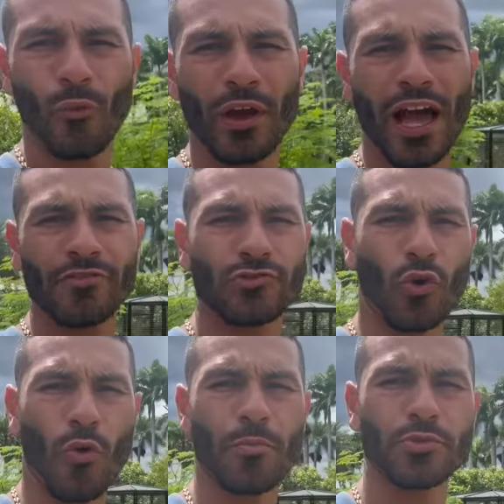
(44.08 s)
we have
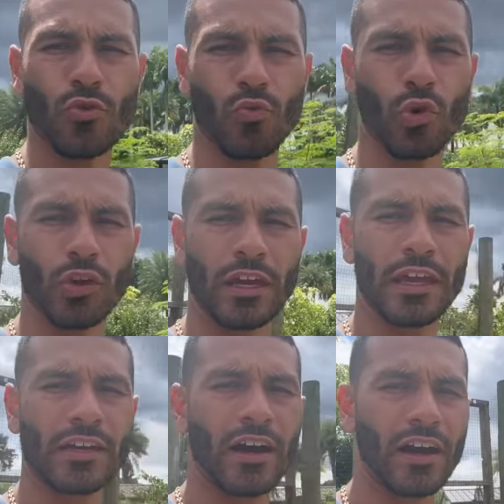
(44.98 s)
storms rolling
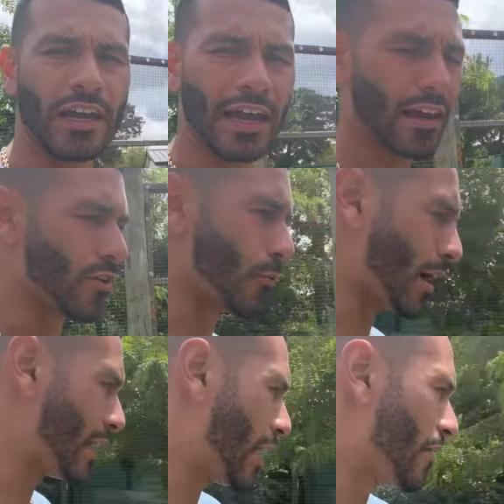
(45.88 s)
in again
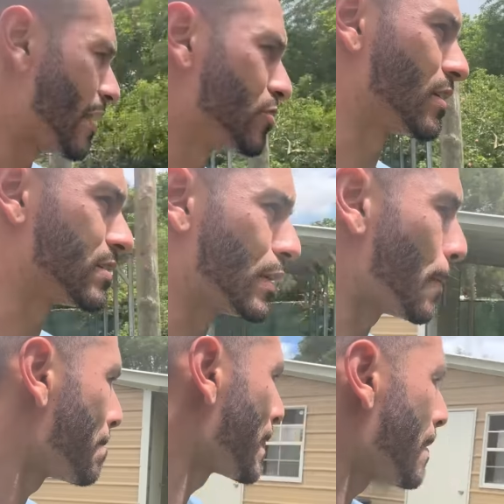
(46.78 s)
right now, as you can see.
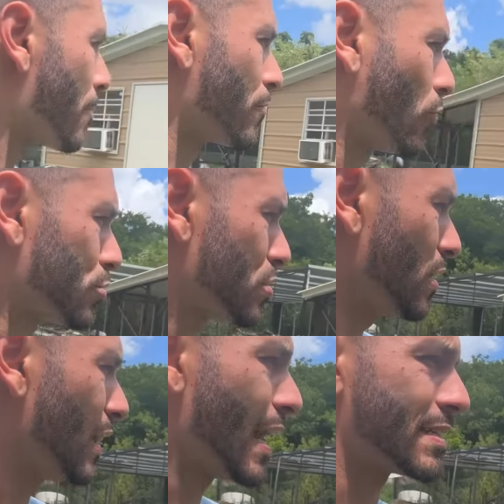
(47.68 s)
But
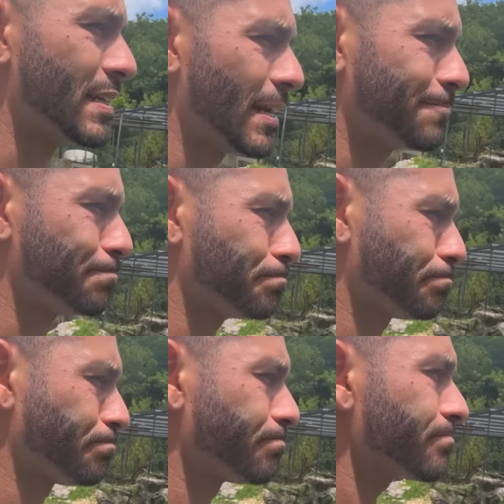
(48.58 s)
unfortunately, last night,
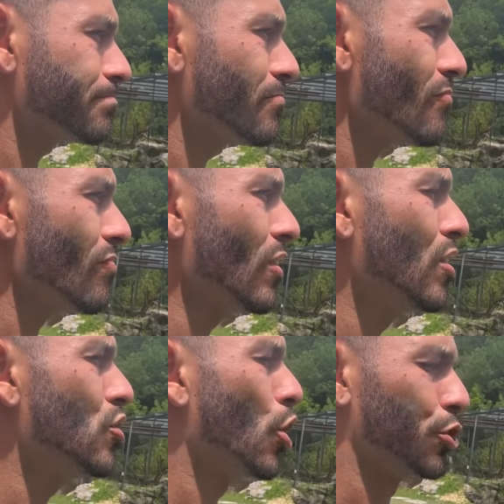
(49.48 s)

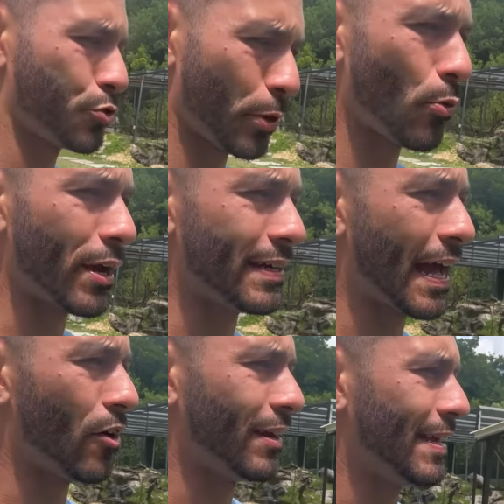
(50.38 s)
a tree went
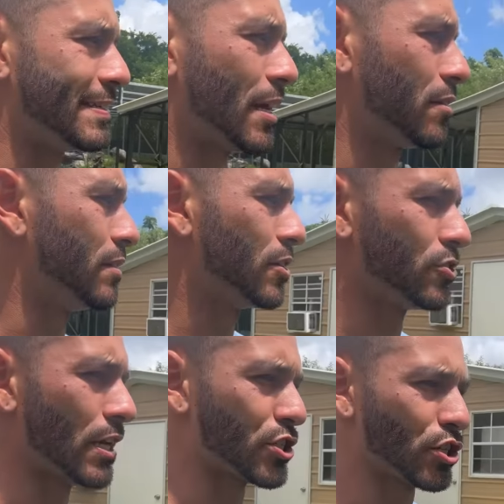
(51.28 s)
down inside of the deer
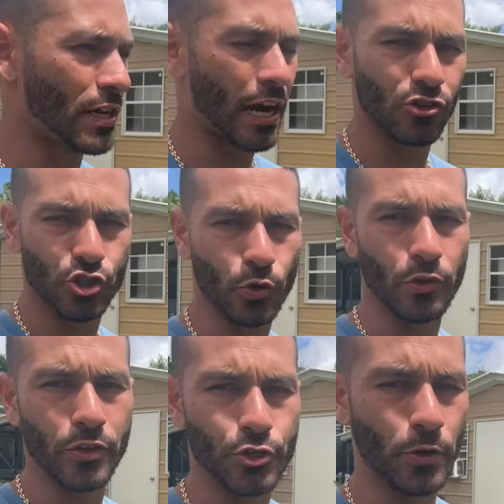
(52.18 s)
section, and I'll show you
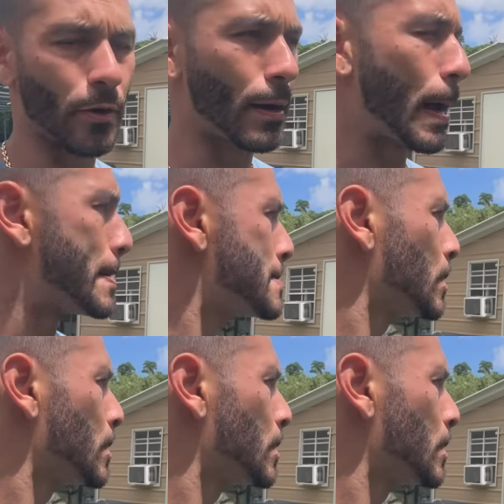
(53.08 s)
this tree right now.